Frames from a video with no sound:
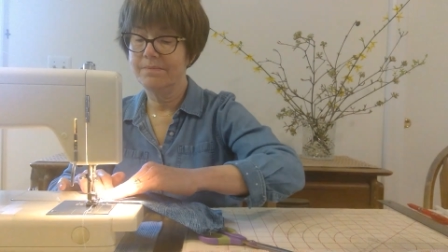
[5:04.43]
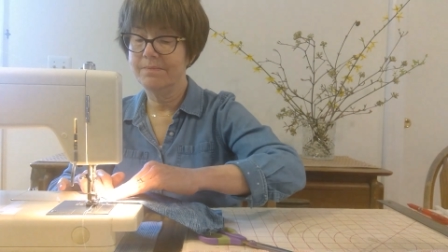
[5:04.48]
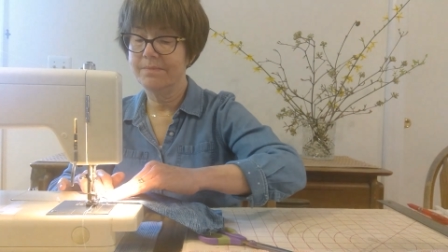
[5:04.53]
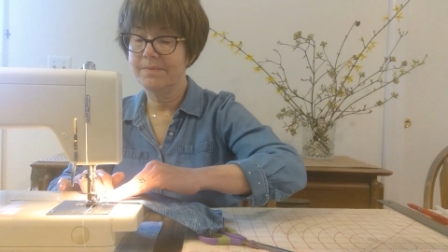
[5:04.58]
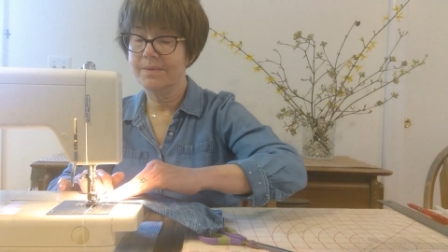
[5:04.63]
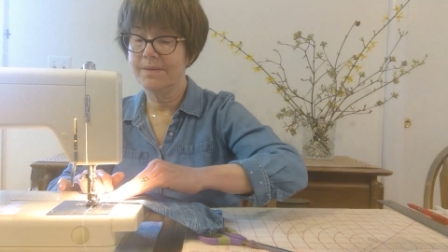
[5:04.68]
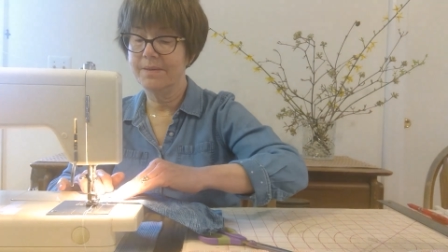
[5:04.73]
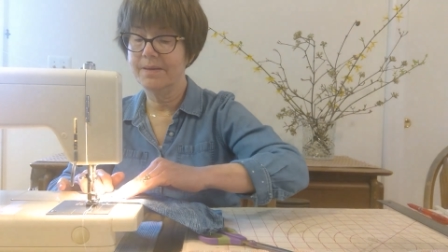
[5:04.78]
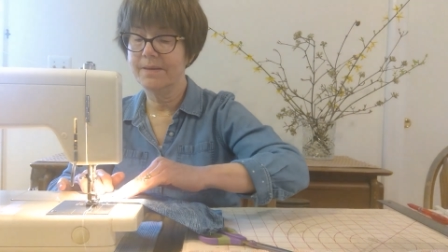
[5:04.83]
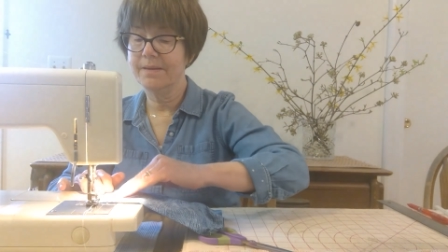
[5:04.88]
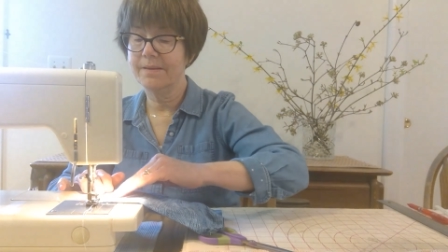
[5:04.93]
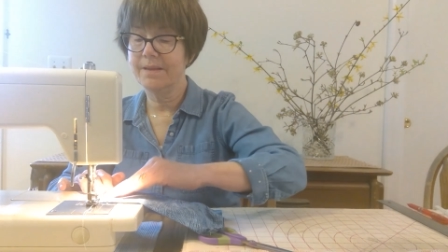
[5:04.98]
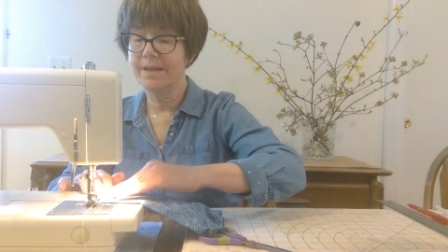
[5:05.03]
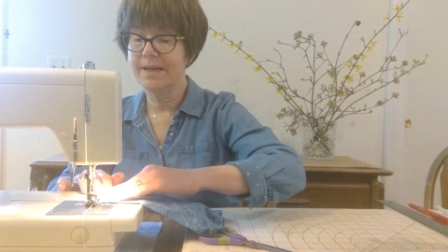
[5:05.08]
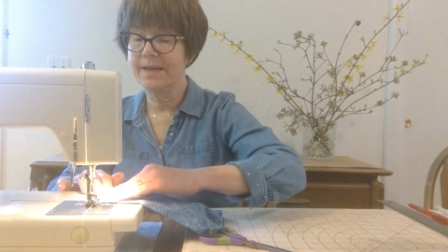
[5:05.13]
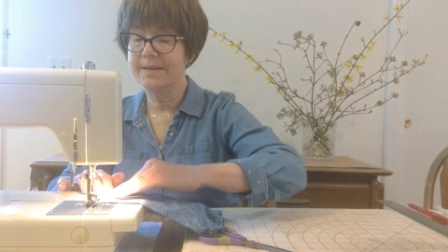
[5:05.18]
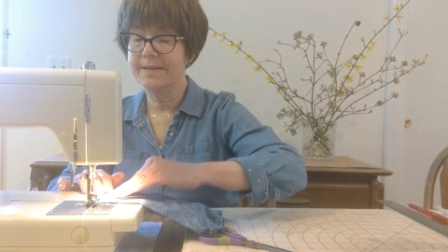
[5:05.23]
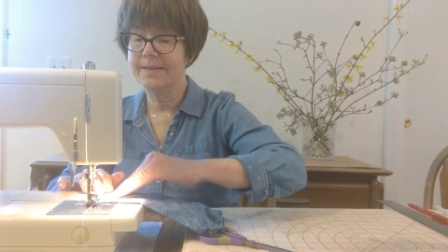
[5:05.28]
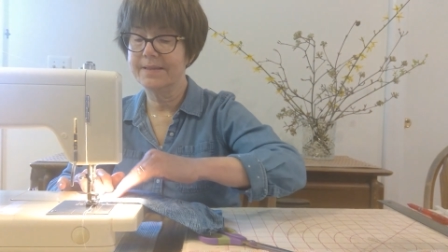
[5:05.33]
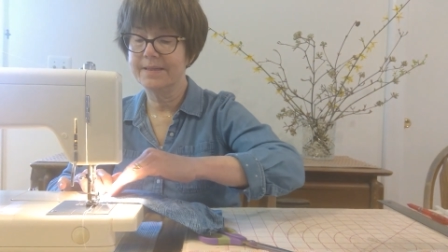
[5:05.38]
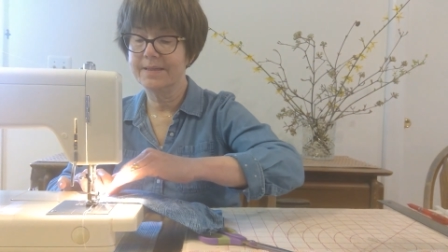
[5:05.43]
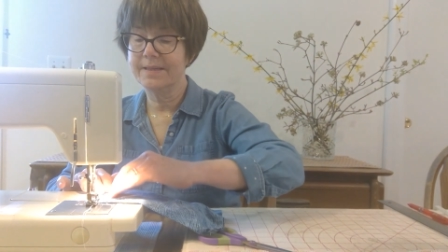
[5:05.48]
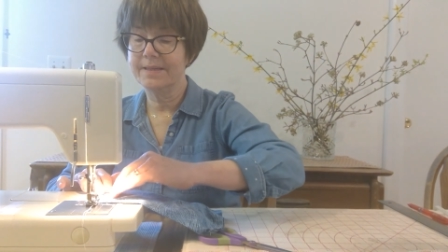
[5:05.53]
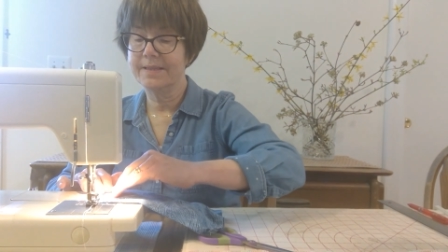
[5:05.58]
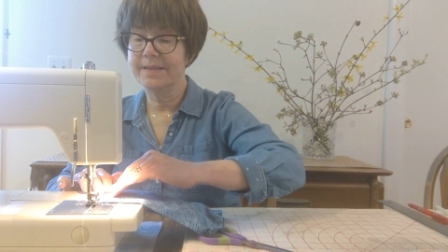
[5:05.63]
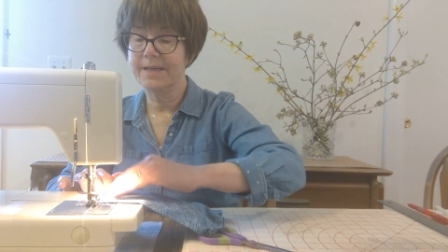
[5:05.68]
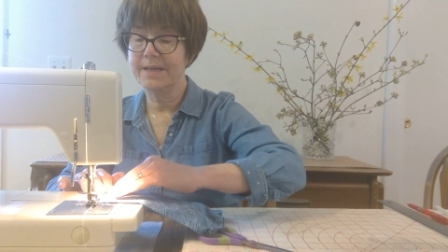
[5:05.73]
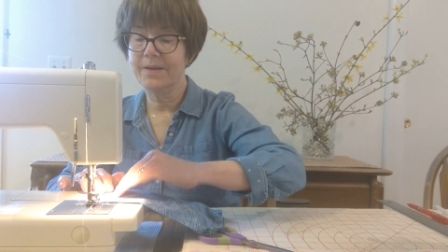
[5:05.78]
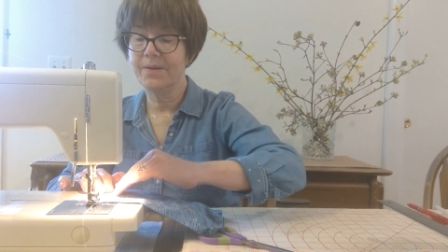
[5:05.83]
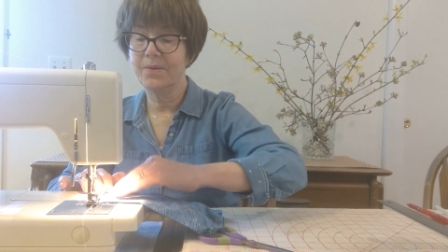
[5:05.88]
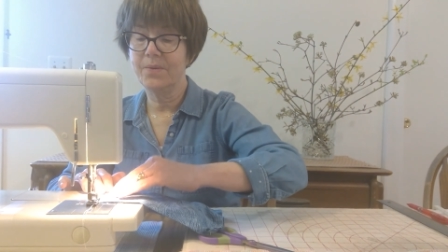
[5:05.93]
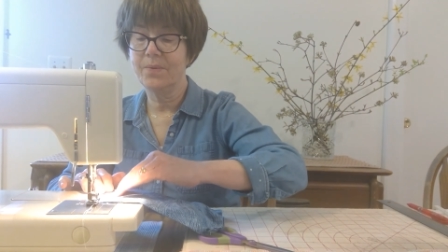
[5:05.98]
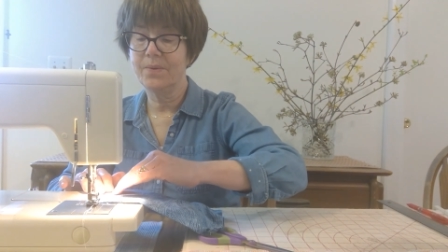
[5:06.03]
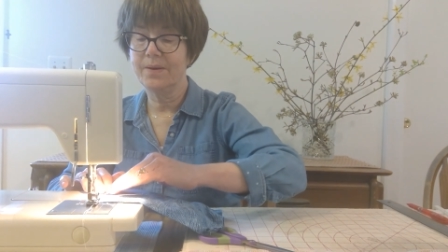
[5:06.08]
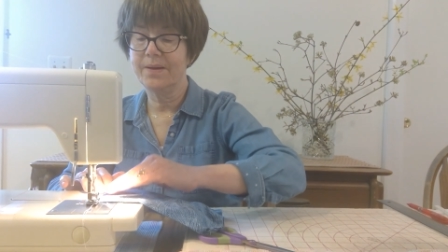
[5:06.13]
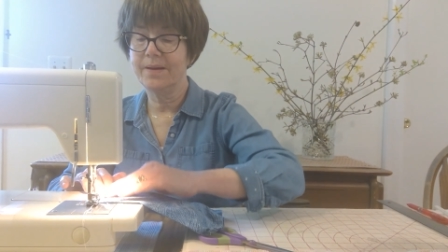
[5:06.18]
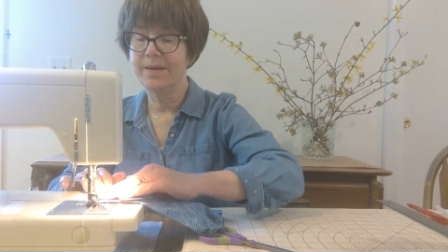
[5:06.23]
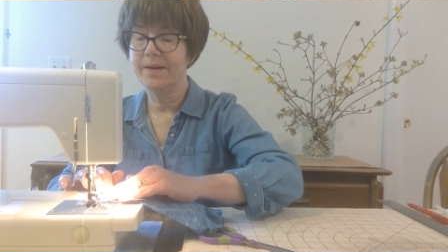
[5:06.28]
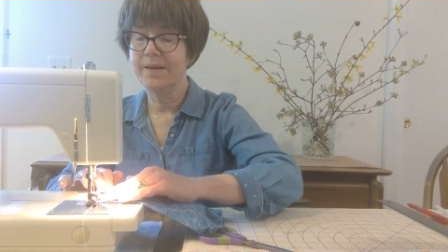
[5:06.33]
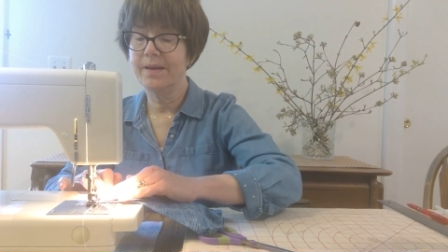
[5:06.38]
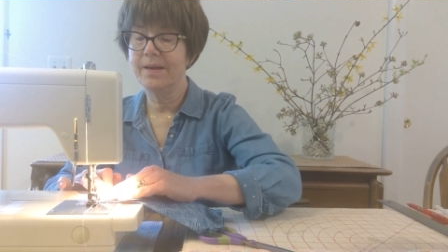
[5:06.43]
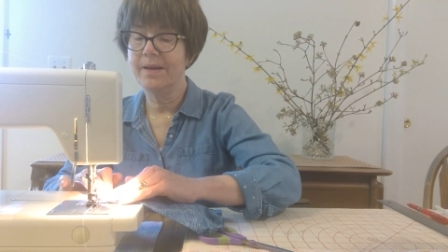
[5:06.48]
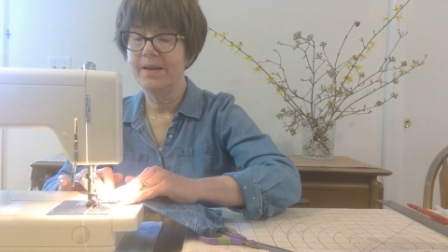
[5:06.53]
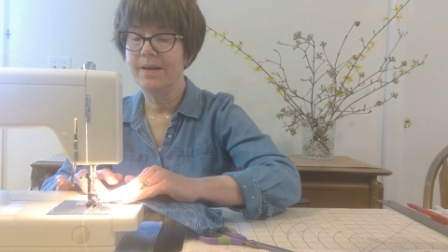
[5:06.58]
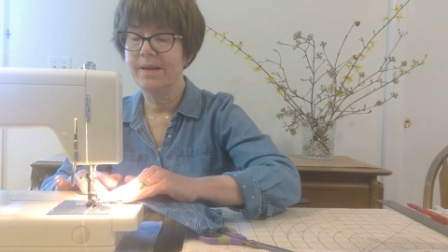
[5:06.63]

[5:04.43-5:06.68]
my elastic is out of the way.